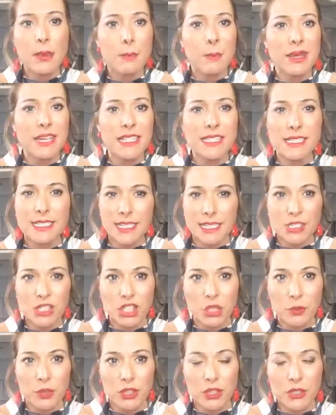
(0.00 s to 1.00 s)
Be
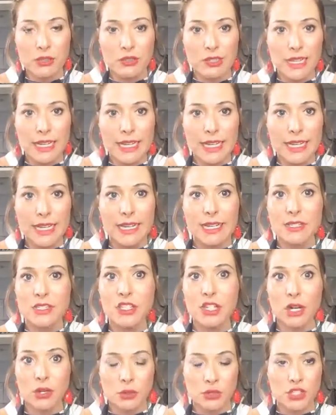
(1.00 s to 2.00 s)
stingy with your link.
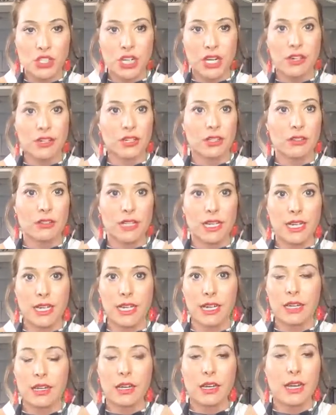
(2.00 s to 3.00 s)
Don't share your
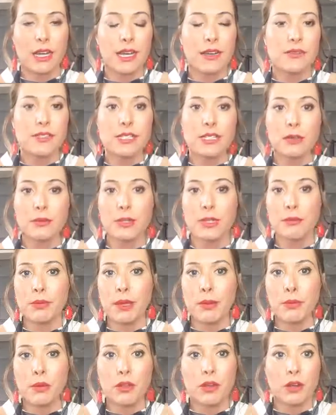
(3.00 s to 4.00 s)
link. I have so many
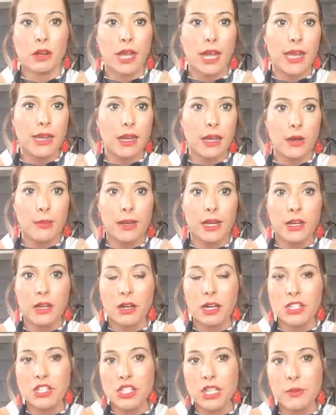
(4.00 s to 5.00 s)
people that are like, oh my
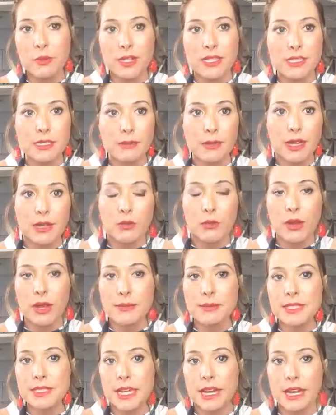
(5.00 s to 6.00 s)
gosh, they went to my
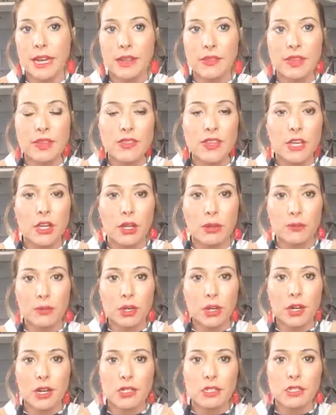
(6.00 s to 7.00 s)
website and they think our
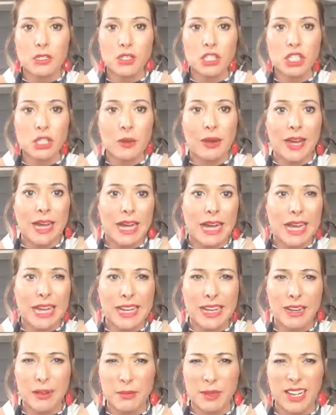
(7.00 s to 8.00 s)
products are too
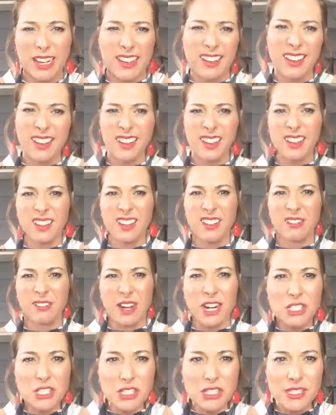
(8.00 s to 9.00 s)
high, and I'm like,
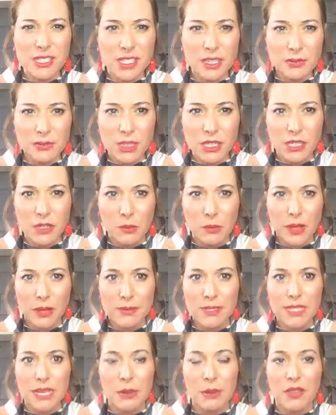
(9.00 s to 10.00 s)
why'd you send them to your
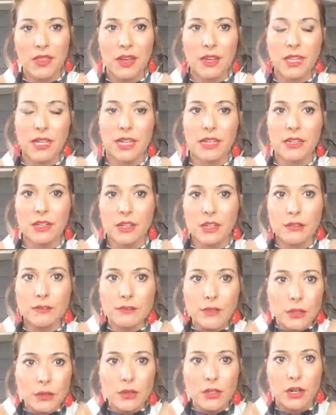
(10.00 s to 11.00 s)
website without getting on a
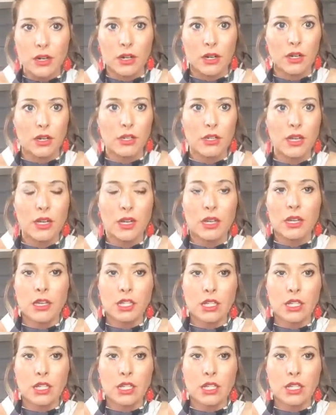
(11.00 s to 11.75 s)
phone call?